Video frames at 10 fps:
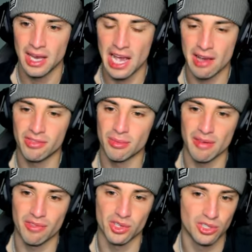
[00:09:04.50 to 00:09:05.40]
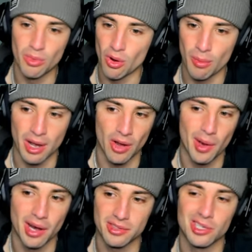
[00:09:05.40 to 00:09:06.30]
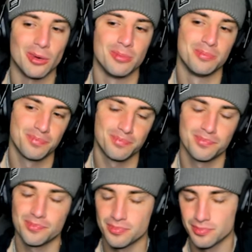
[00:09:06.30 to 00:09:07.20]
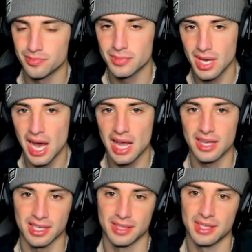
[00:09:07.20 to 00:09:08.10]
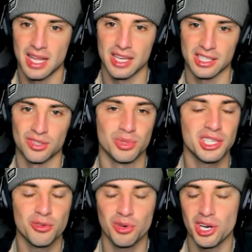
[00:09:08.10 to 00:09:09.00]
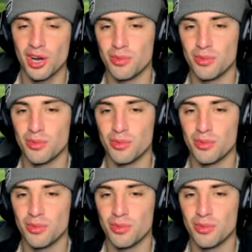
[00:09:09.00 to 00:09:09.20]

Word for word: After my first two Pokemon go out, so I like it. I like it. So we're sitting 1-0.